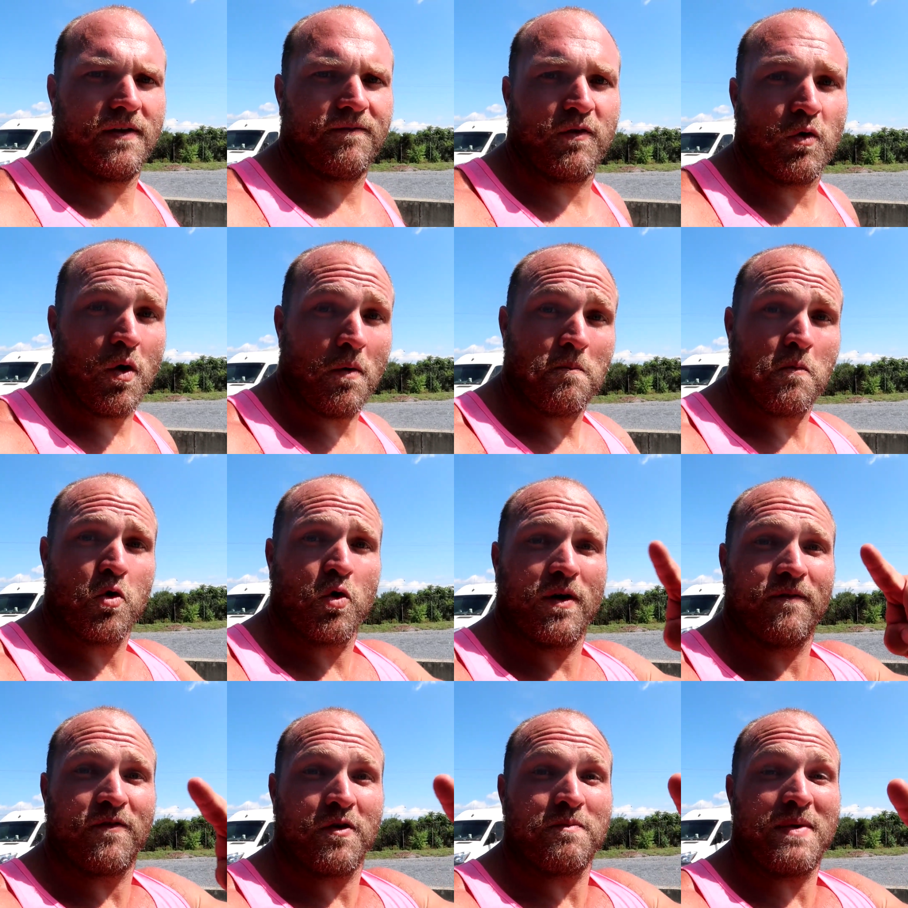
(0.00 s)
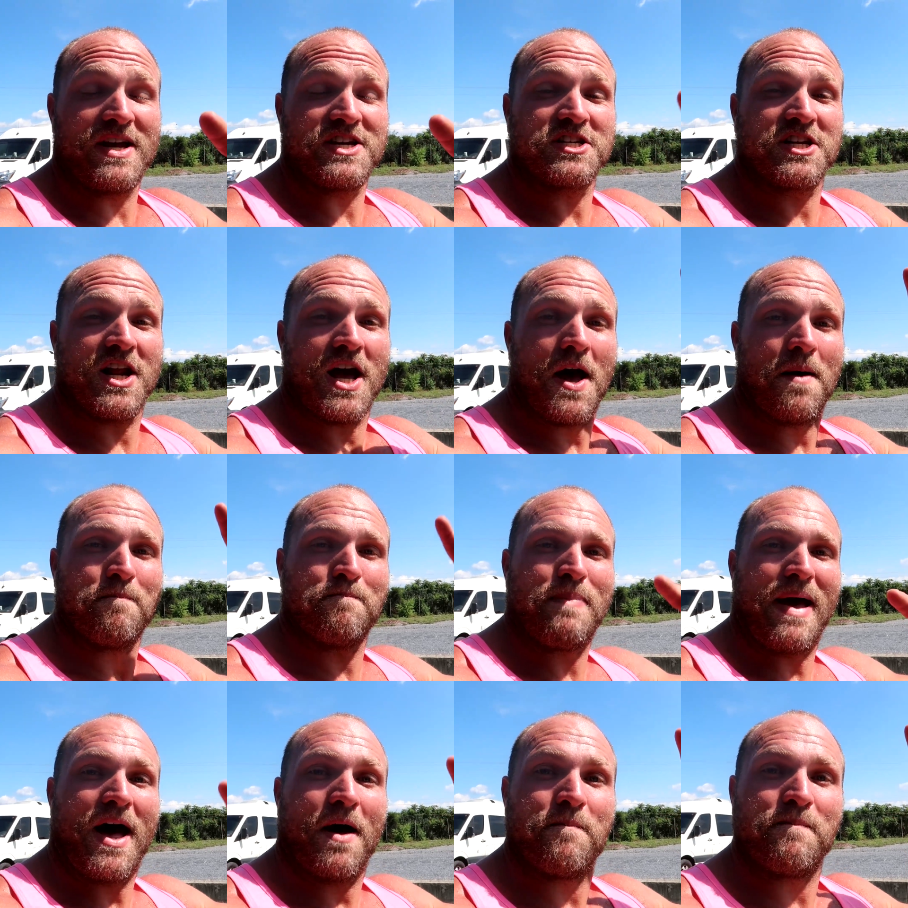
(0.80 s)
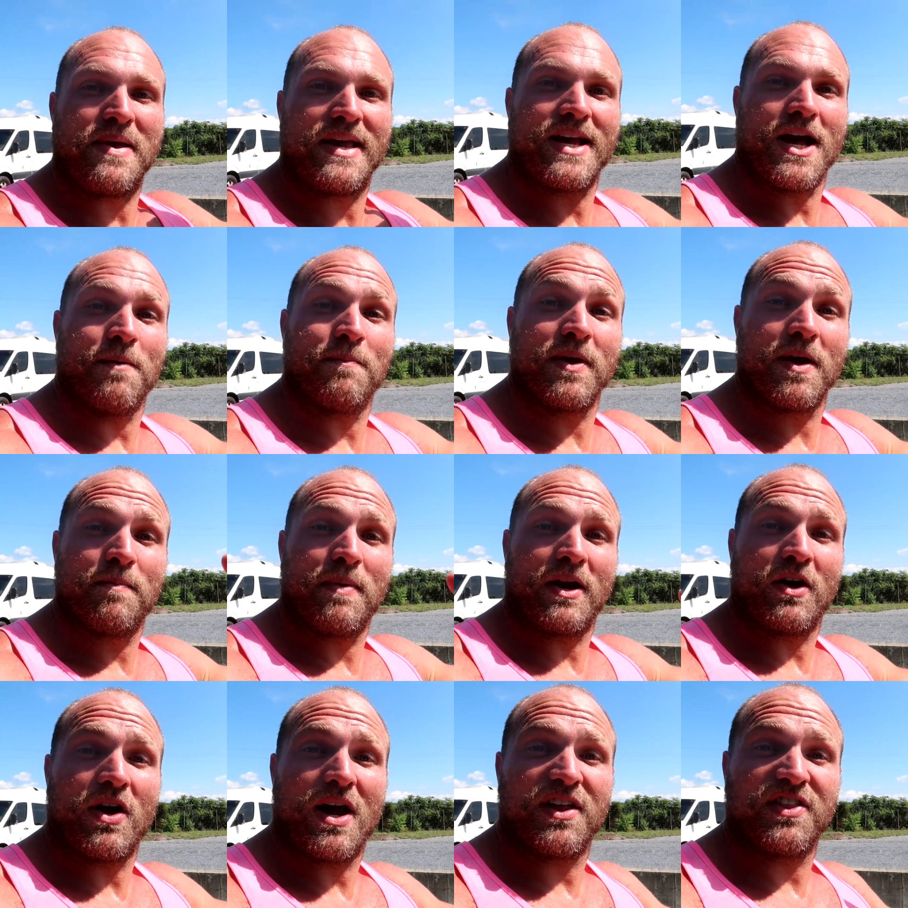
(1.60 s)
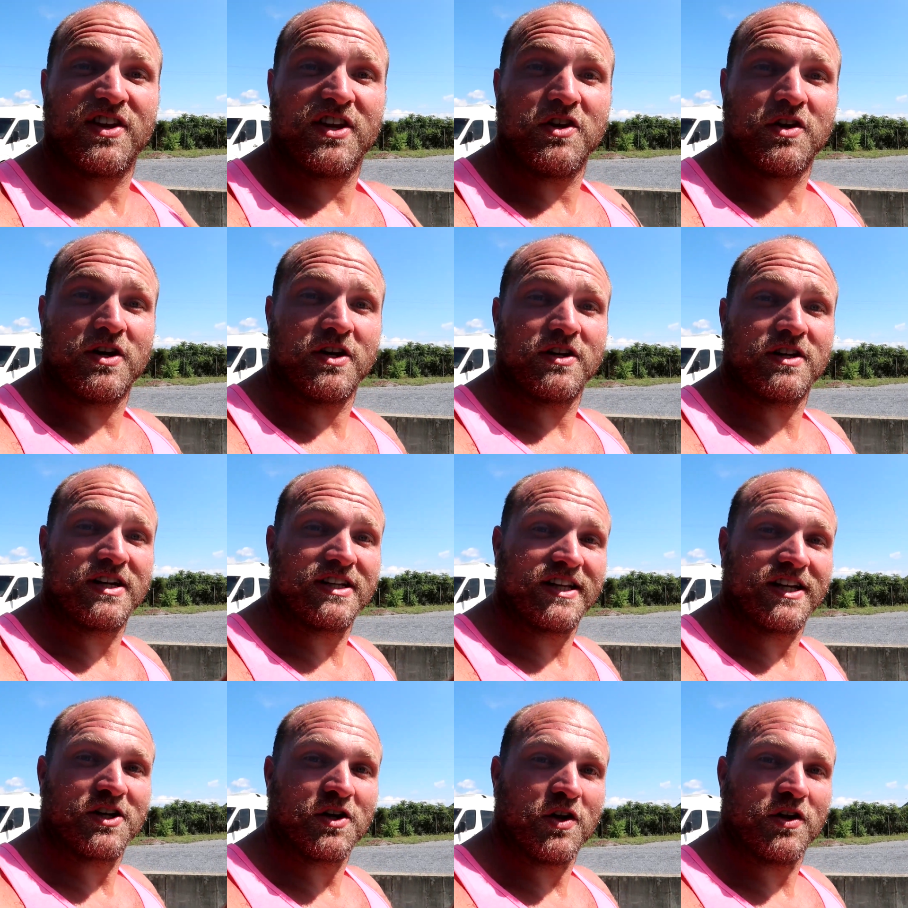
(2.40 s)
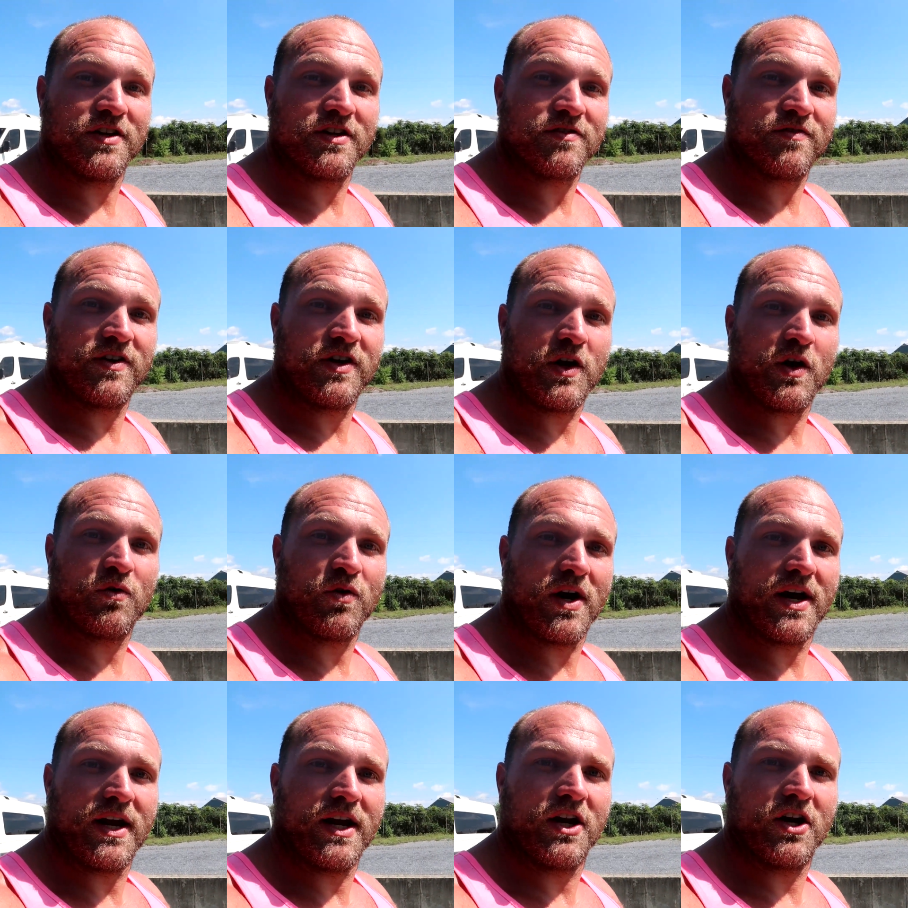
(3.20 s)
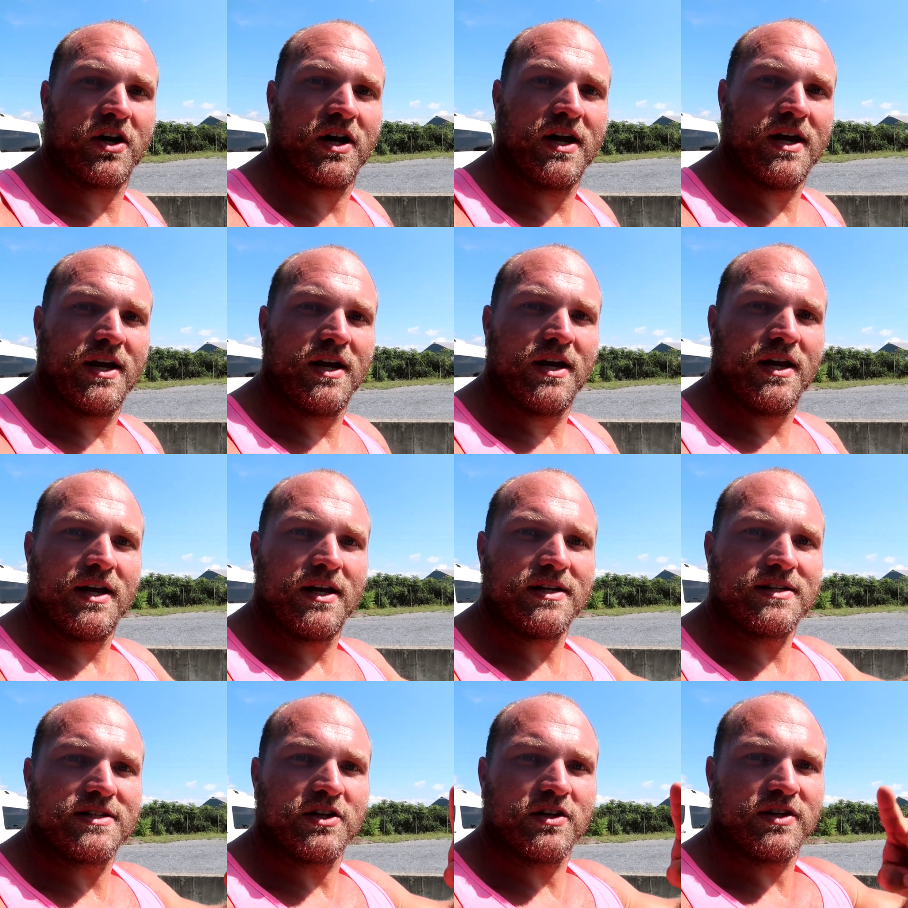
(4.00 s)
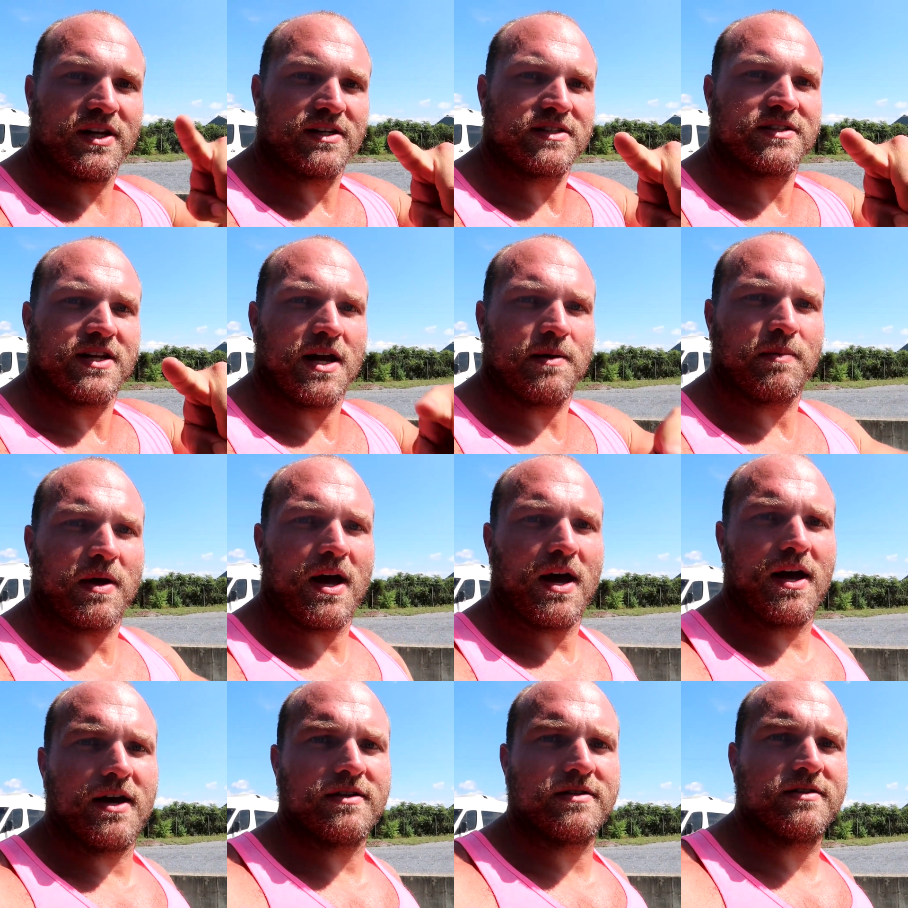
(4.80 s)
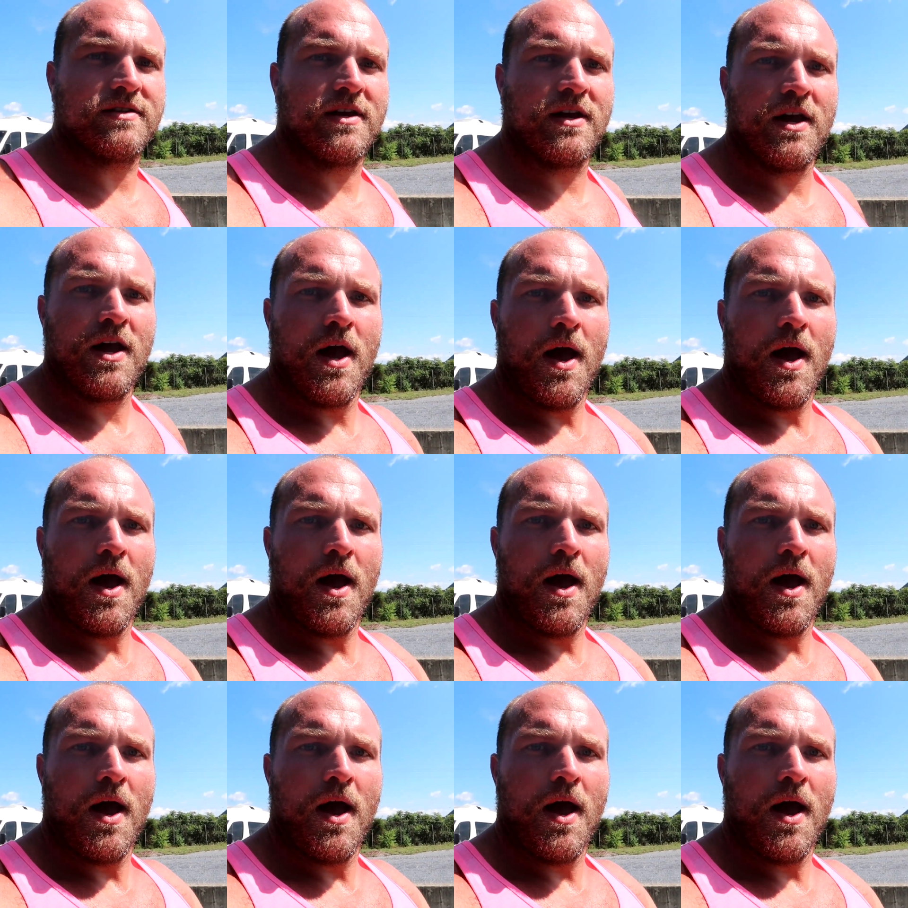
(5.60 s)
If you want more information about becoming a better athlete, you can click on this video right here. Until next time, guys,